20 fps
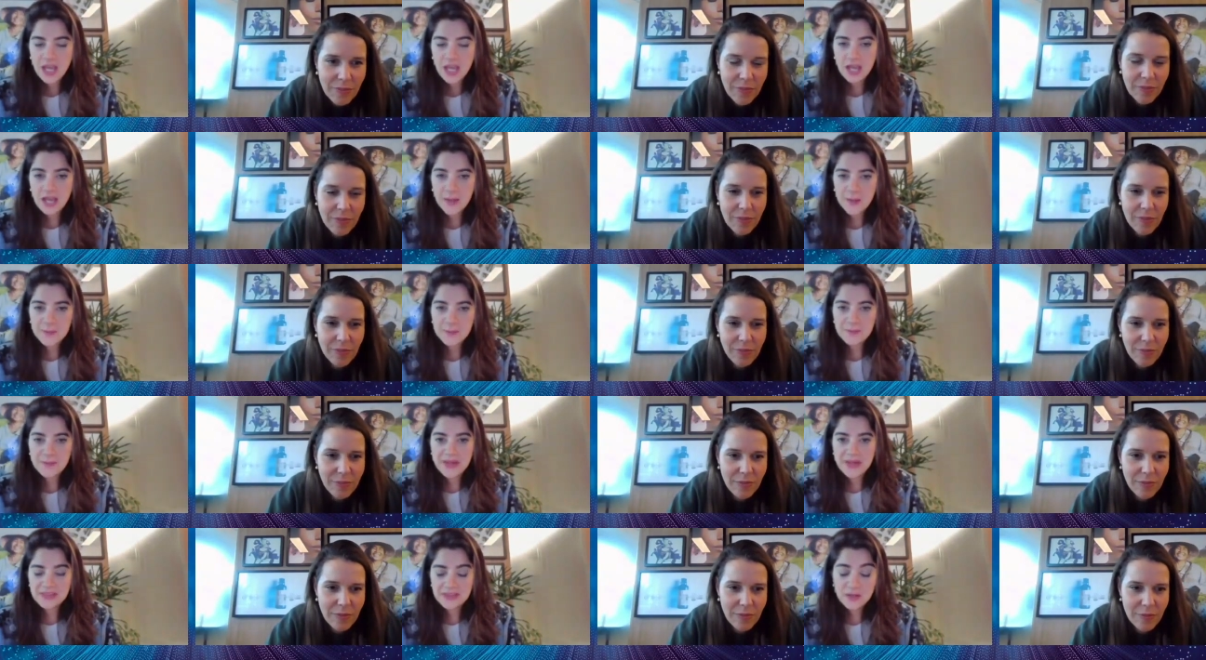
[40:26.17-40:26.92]

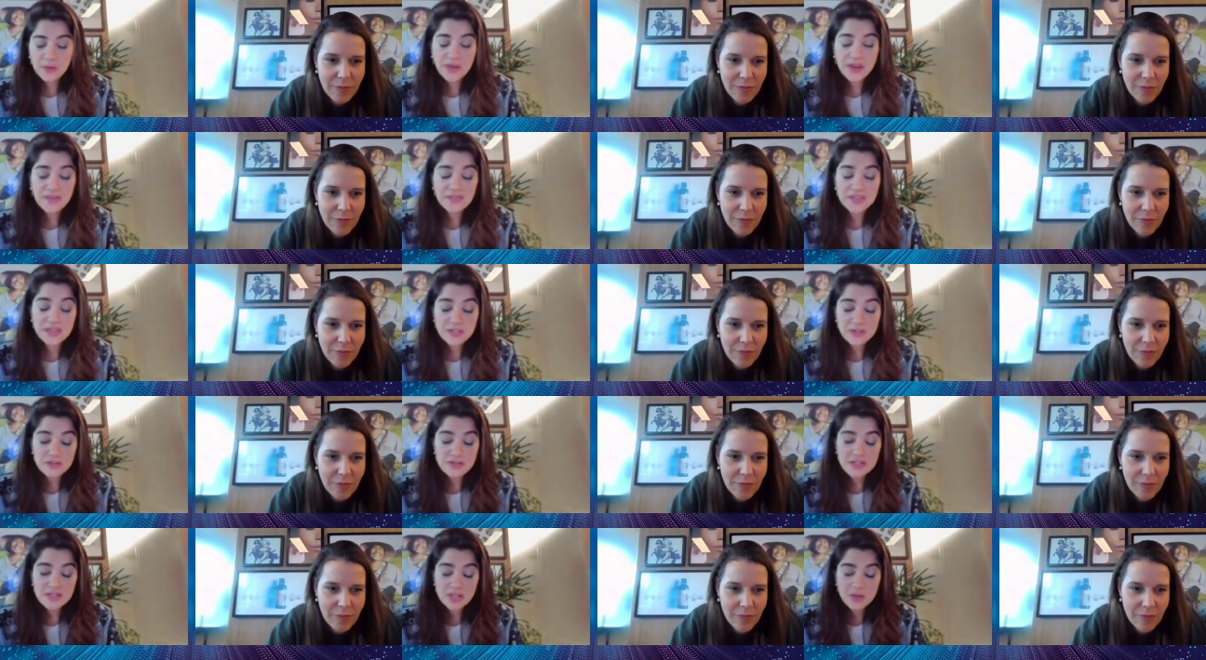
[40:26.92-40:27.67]
Speaker 1: I think we have an
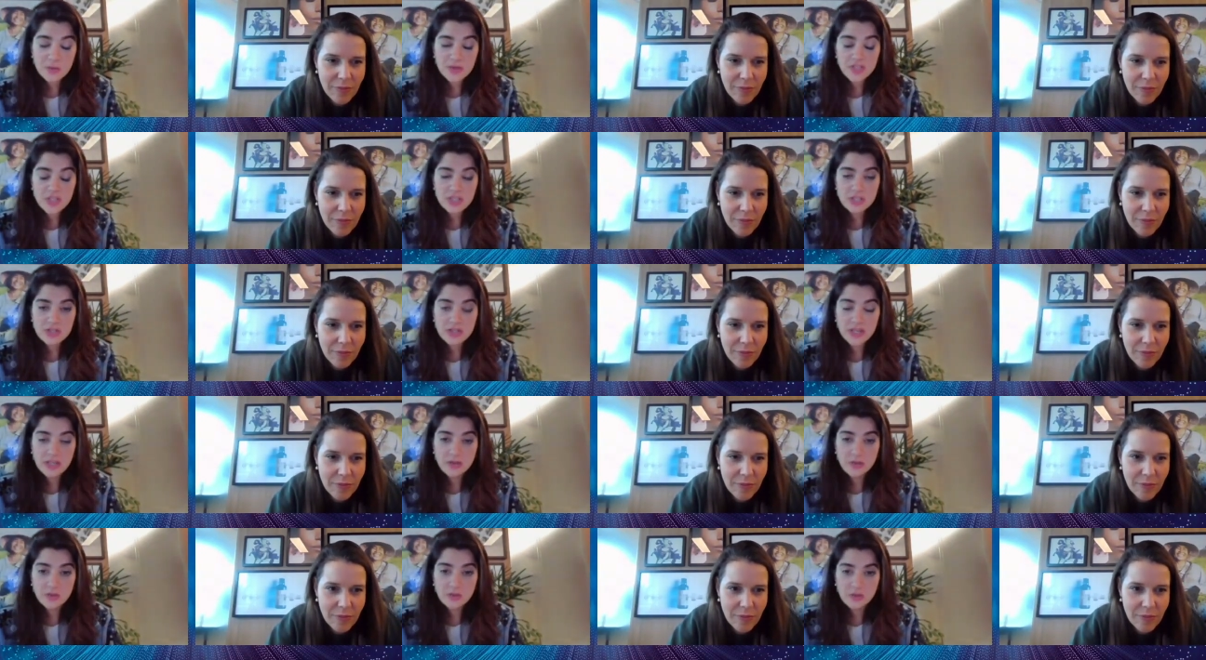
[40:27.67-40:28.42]
interesting question
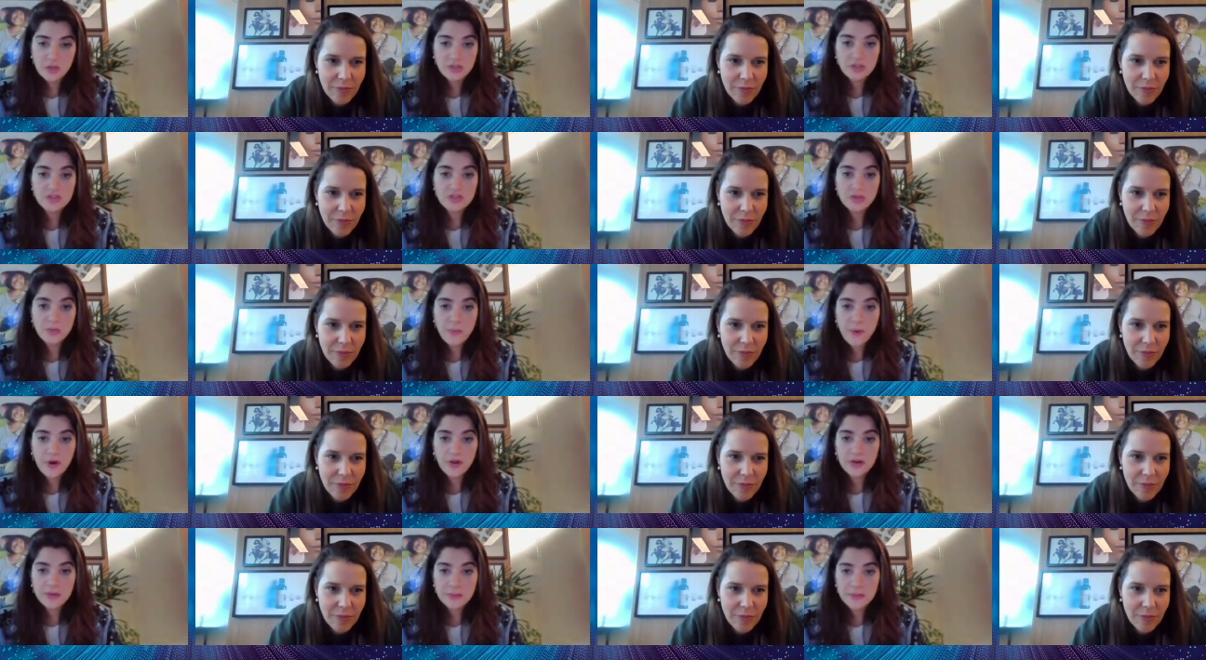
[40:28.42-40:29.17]
that you touched
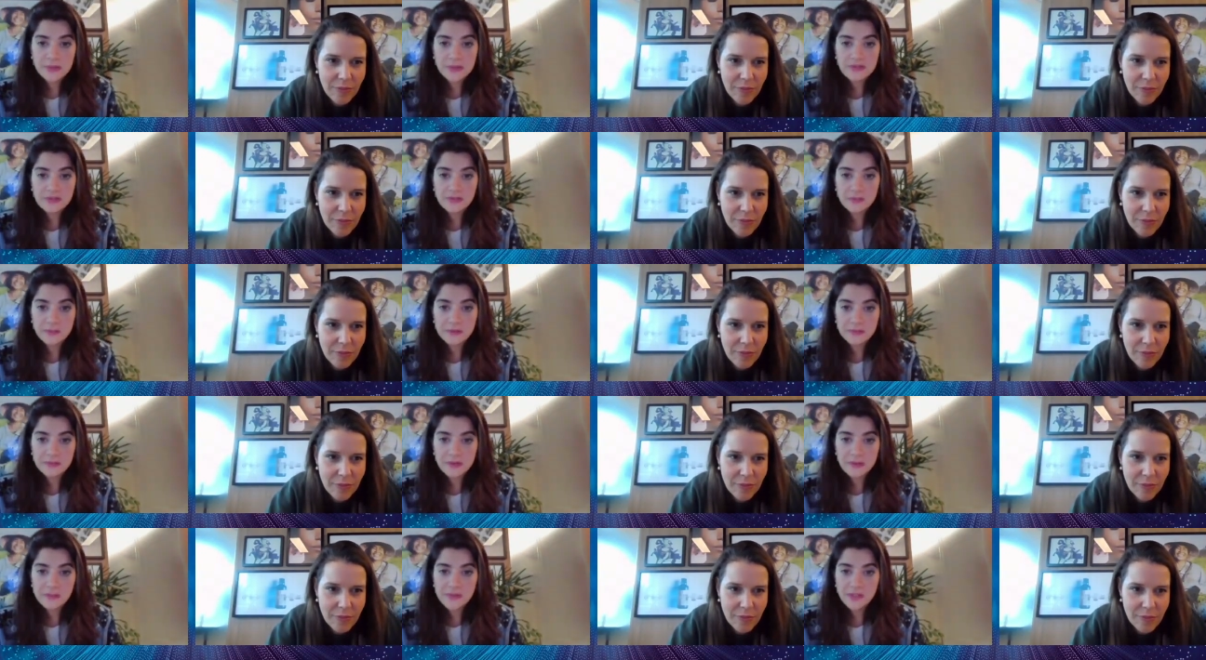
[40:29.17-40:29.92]
upon a bit,
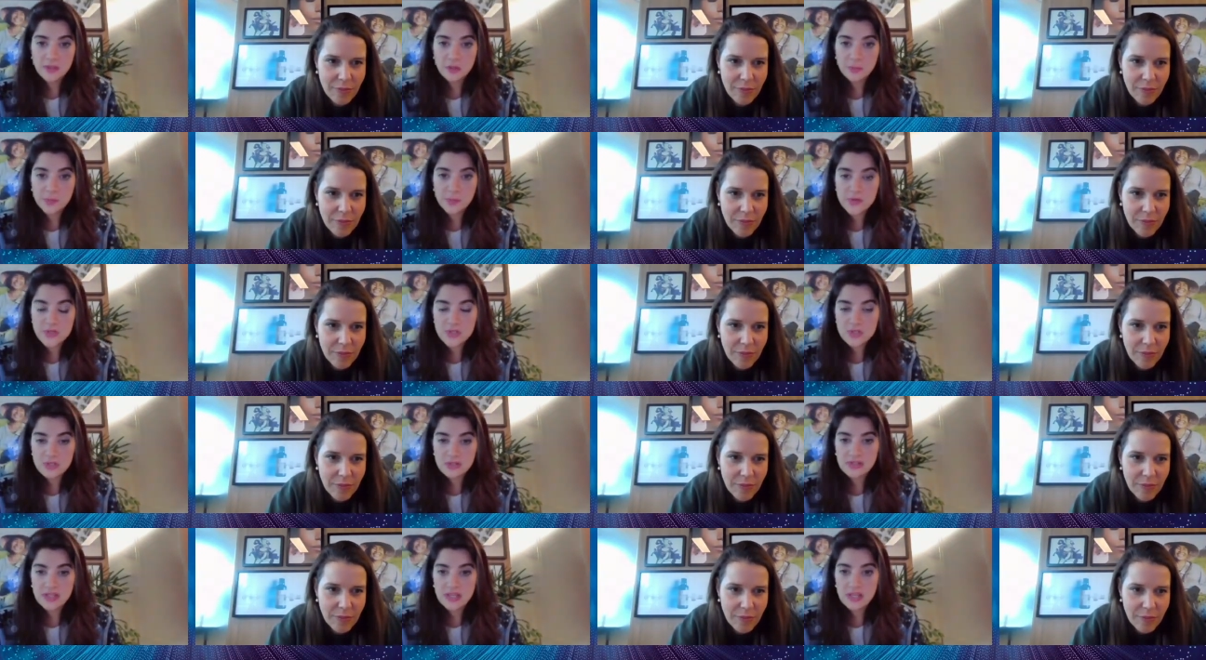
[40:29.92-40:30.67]
but maybe your
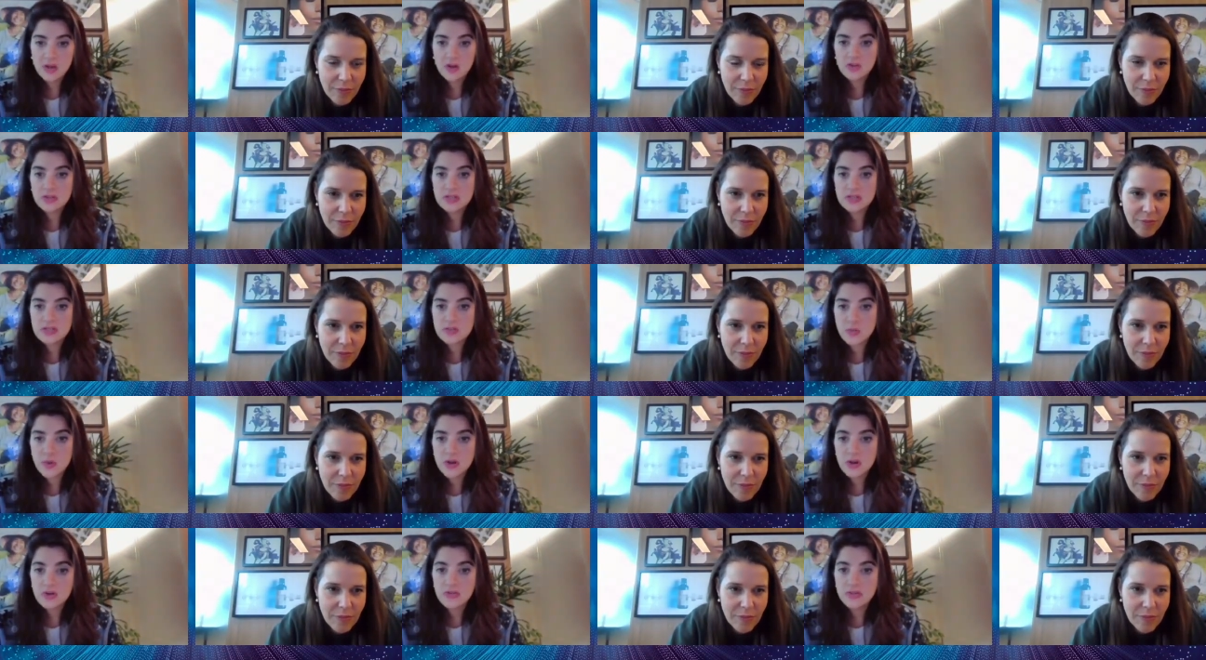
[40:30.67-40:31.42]
personal take on this.
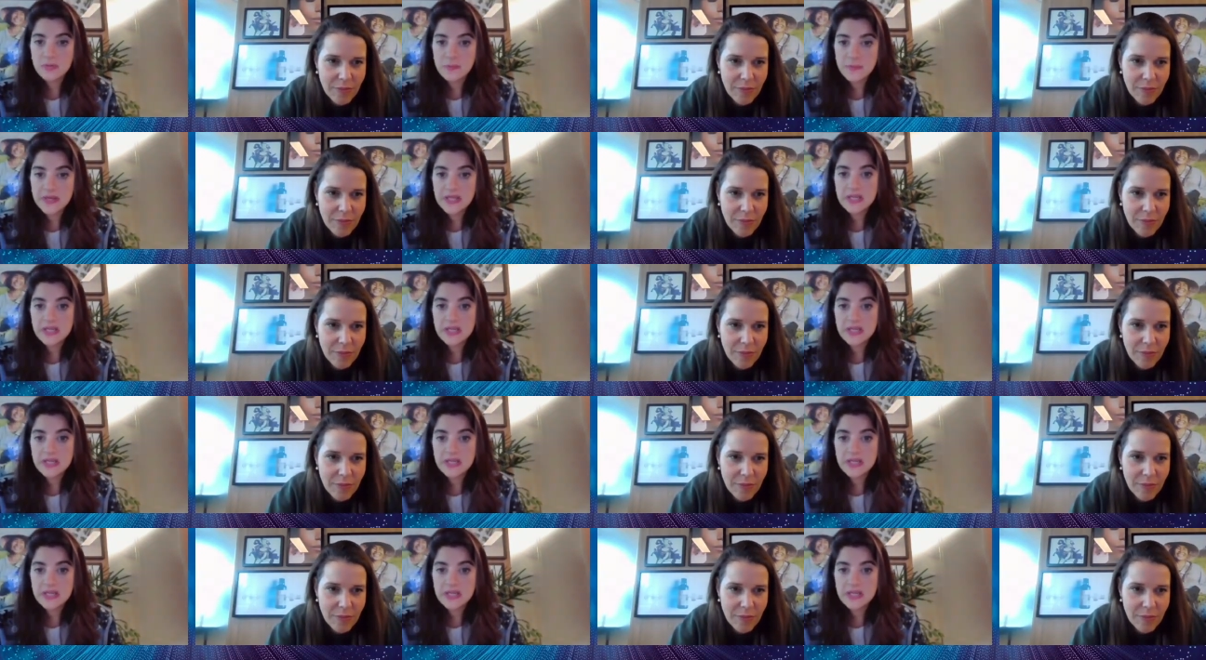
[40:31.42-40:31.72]
What are the